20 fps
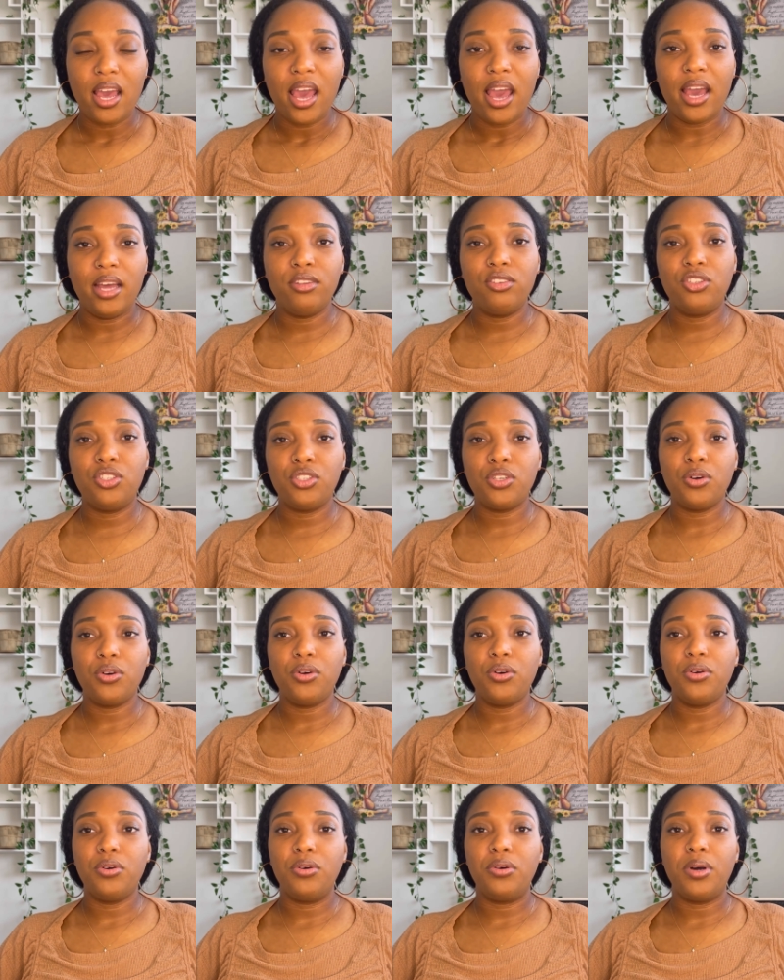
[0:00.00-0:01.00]
And
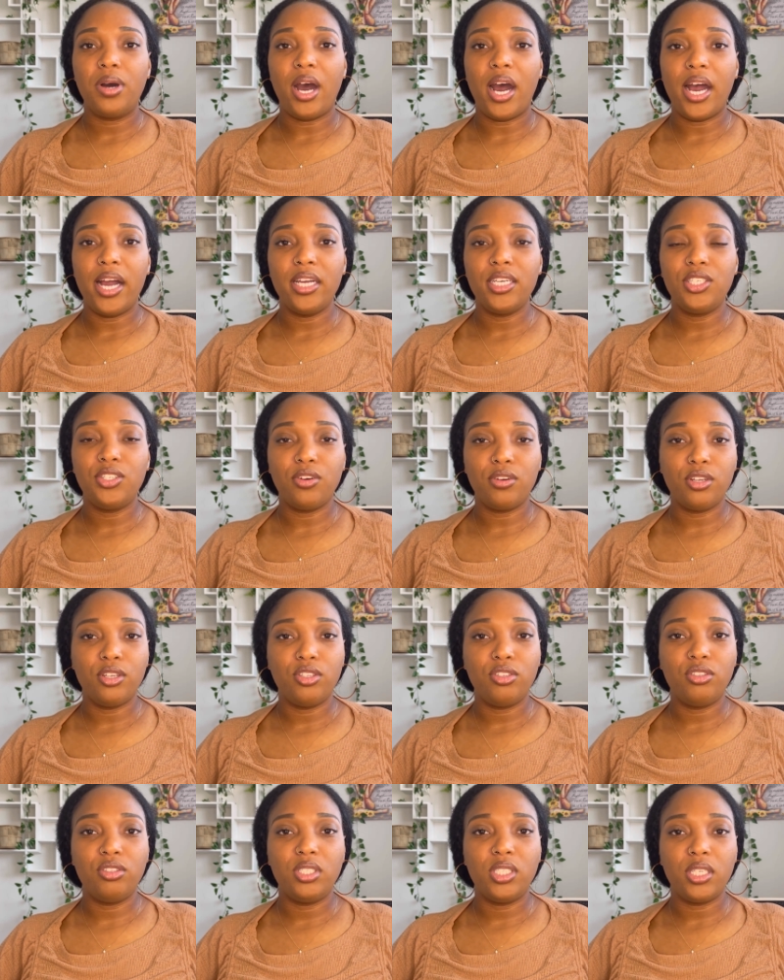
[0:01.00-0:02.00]
so I started
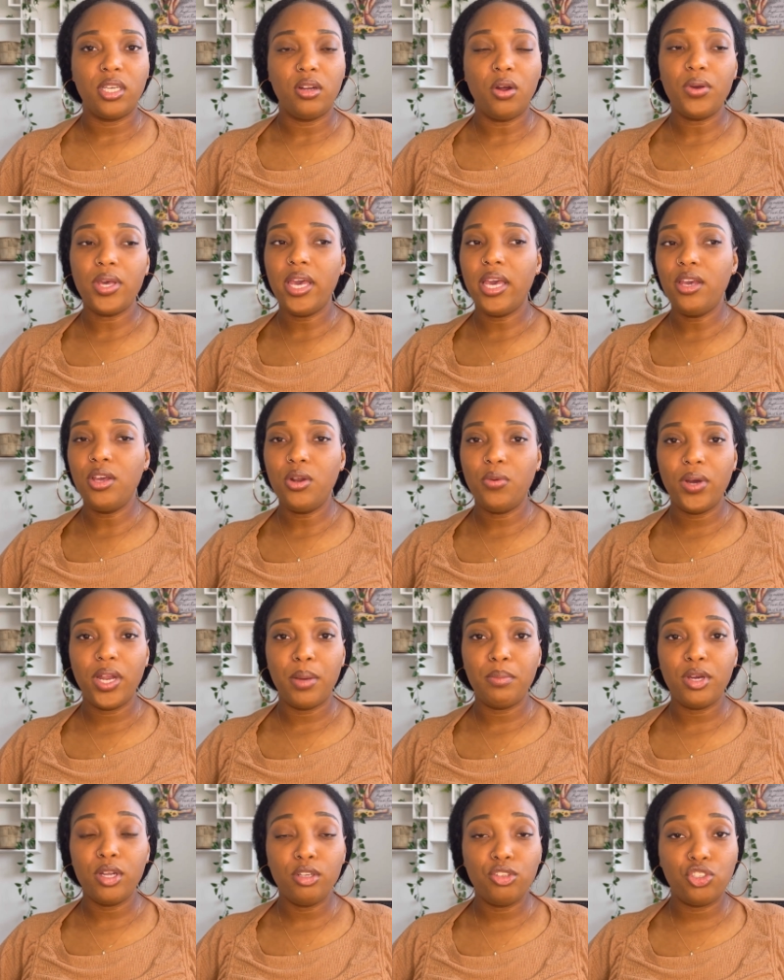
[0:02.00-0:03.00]
saying, okay, you know what, I'm
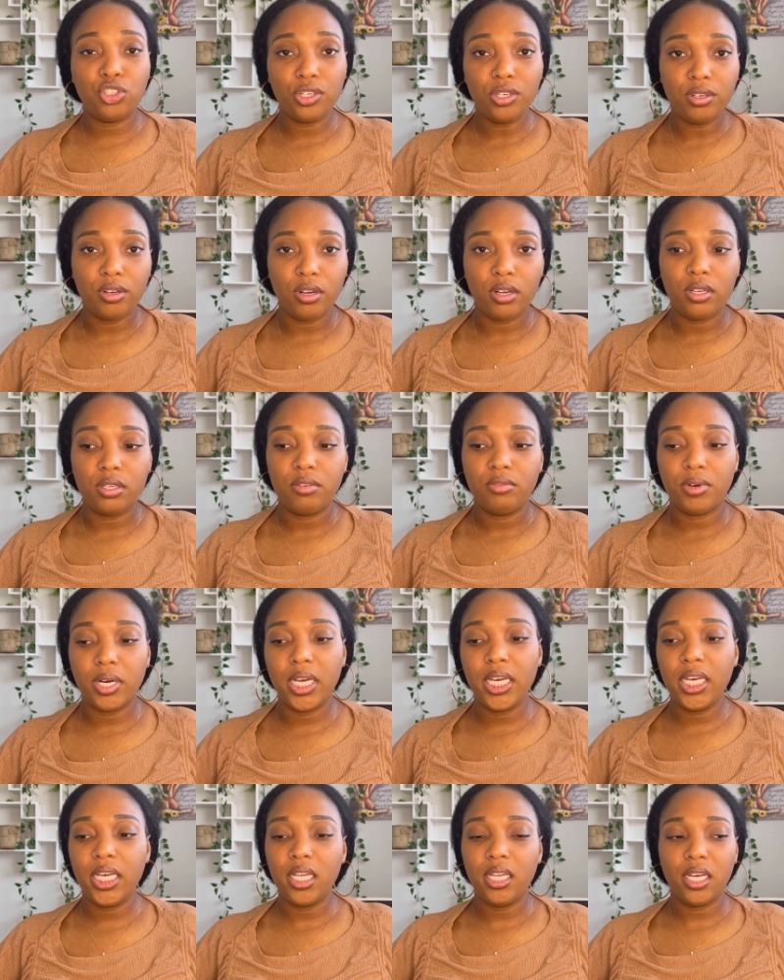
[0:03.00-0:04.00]
gonna journal,
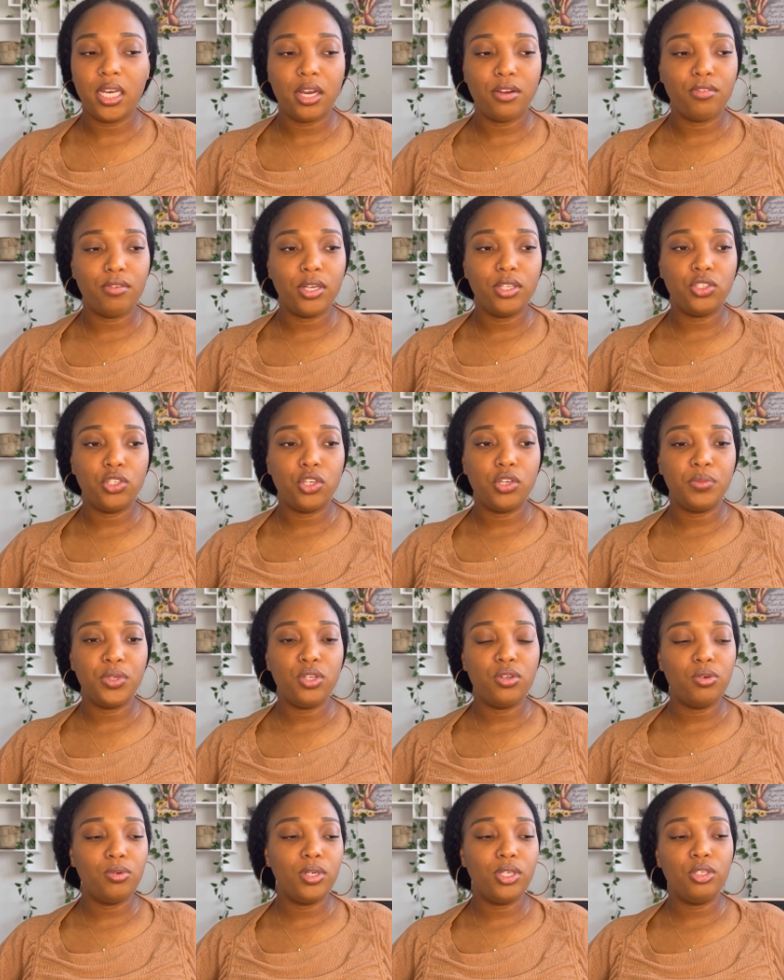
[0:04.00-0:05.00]
right? Like a friend told me, you know
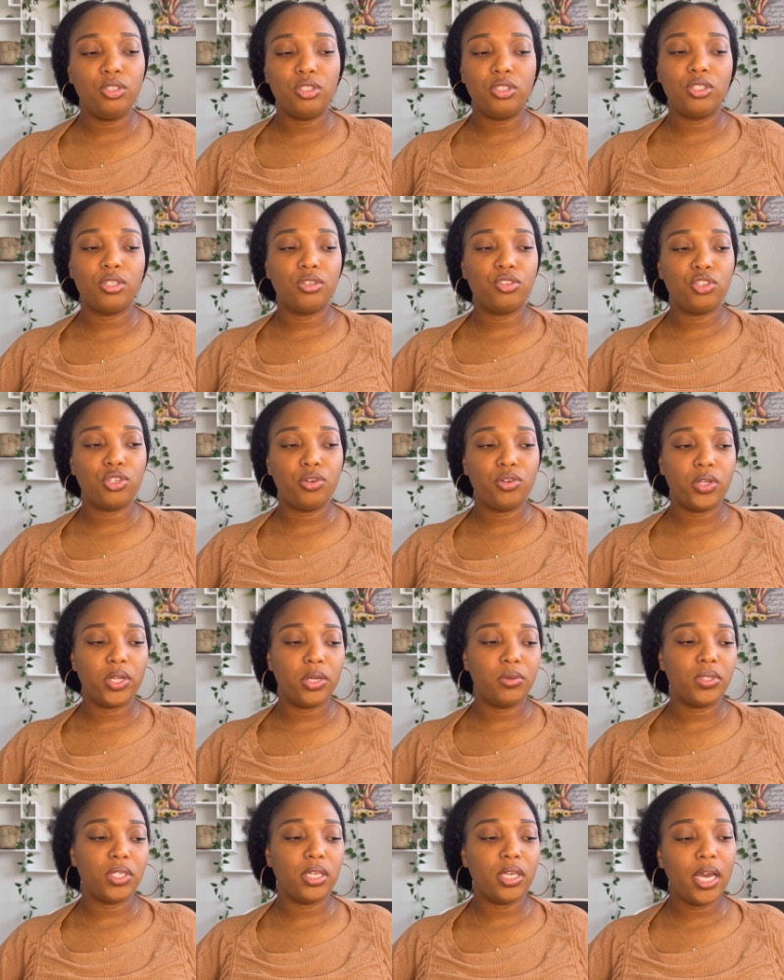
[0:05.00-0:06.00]
what, you should start journaling. I
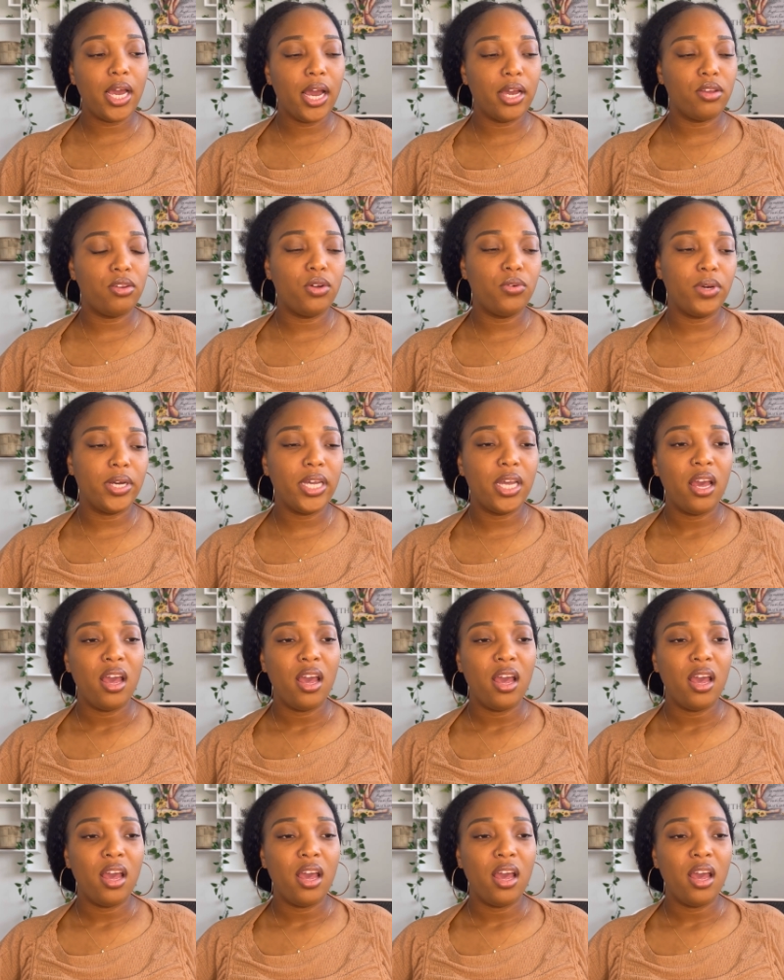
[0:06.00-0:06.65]
was like, yeah, you know what?